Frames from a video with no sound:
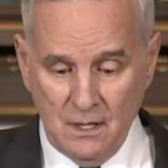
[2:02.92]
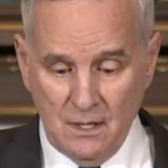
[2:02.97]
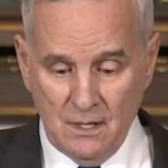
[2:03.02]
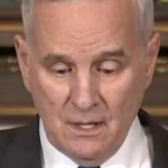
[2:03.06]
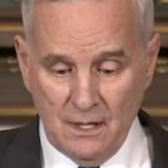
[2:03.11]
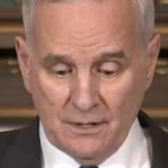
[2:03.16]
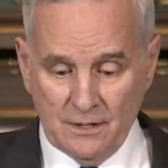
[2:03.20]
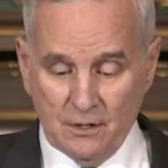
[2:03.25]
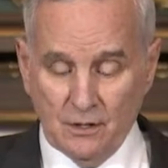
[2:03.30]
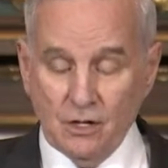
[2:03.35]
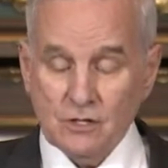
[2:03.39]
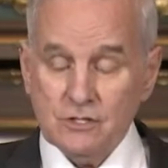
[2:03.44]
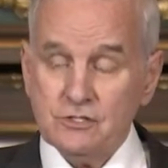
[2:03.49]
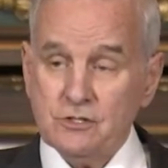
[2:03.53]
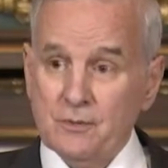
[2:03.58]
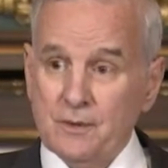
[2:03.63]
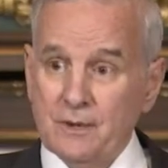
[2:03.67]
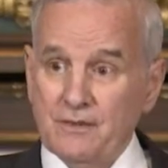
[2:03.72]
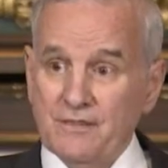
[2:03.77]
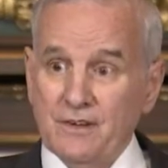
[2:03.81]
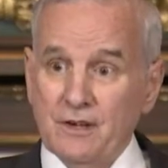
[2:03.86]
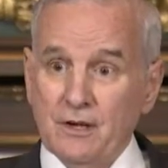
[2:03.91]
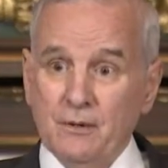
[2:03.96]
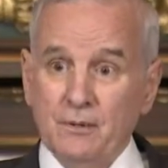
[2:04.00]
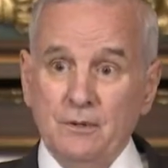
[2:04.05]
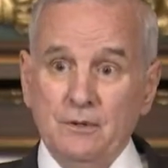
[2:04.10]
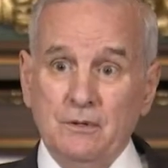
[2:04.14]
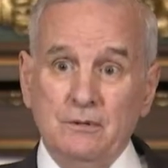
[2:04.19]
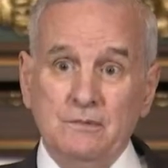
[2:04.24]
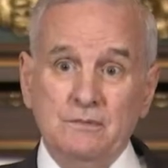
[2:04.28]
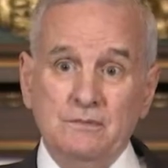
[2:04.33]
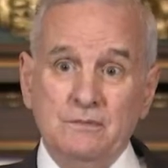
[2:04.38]
And they'll also be
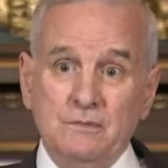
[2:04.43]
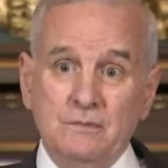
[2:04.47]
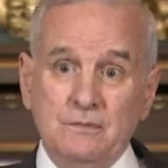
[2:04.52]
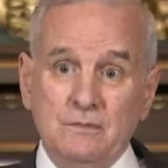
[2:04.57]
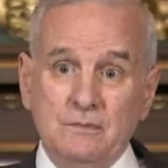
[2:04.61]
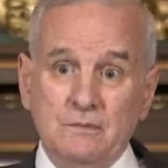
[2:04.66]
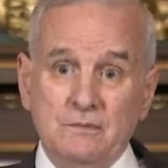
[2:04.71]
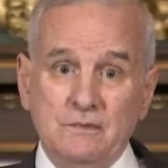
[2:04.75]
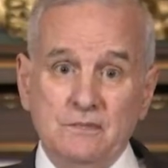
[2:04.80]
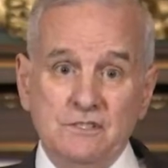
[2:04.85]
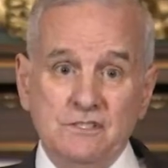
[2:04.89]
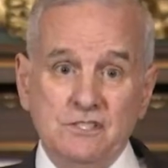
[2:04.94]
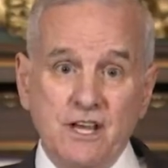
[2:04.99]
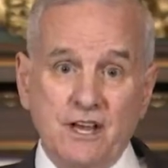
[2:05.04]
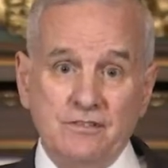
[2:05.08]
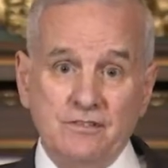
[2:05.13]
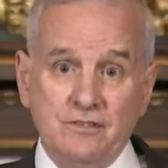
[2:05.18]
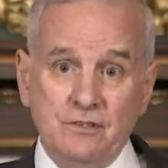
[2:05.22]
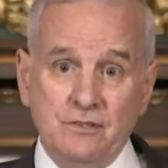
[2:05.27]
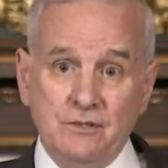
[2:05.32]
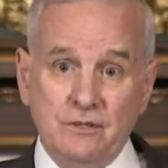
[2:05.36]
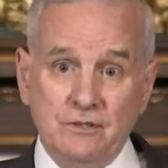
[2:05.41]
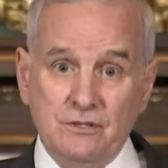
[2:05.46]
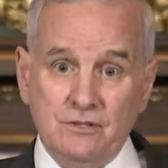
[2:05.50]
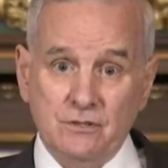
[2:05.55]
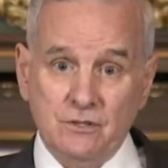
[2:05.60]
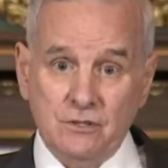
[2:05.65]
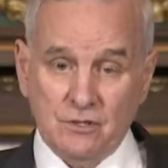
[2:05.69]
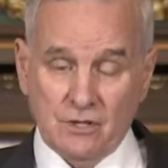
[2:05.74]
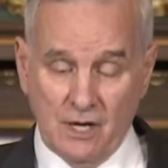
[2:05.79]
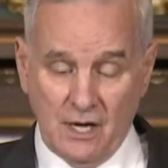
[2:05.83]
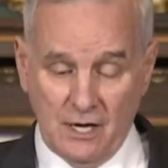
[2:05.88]
available this afternoon at
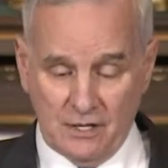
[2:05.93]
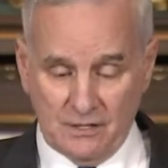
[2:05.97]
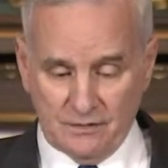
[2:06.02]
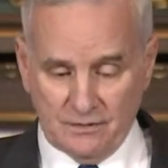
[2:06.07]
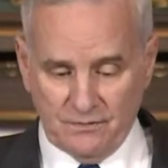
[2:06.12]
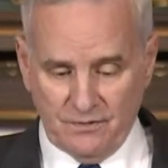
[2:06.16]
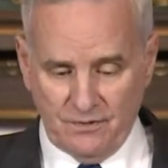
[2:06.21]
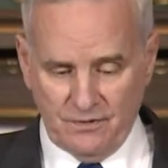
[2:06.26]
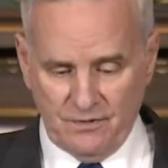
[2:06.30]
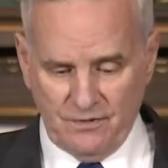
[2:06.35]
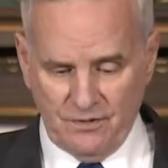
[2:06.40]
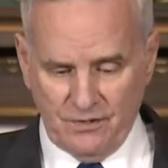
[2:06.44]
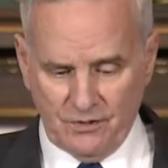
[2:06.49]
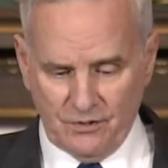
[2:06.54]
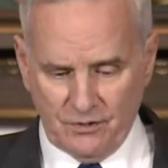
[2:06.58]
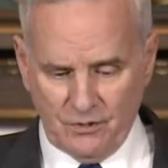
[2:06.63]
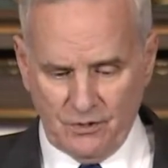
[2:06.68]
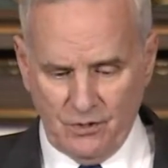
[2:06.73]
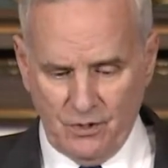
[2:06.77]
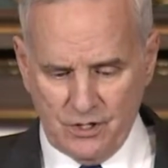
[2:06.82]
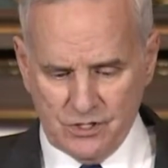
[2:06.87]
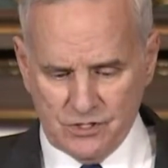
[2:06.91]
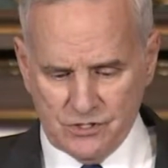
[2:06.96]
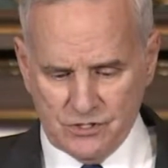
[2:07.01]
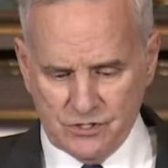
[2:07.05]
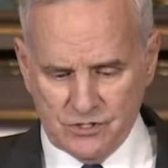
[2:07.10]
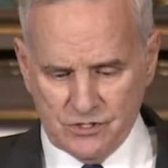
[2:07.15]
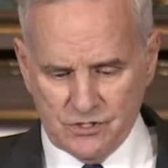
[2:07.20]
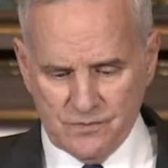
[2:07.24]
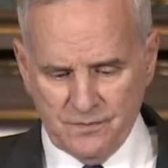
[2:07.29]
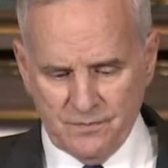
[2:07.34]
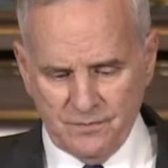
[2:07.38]
2 o'clock for further
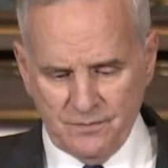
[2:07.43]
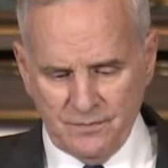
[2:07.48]
questions.